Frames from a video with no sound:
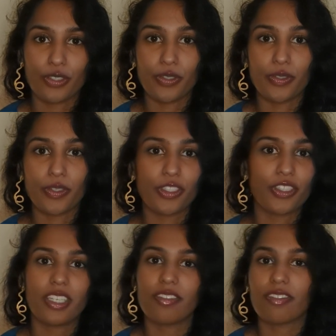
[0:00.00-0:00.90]
to
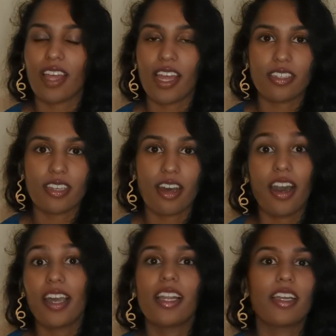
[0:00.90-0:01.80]
achieve that
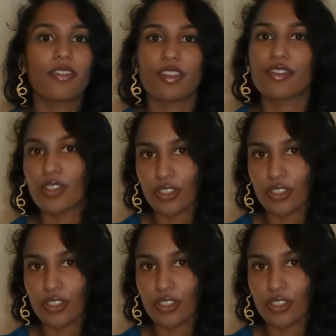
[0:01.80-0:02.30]
higher level of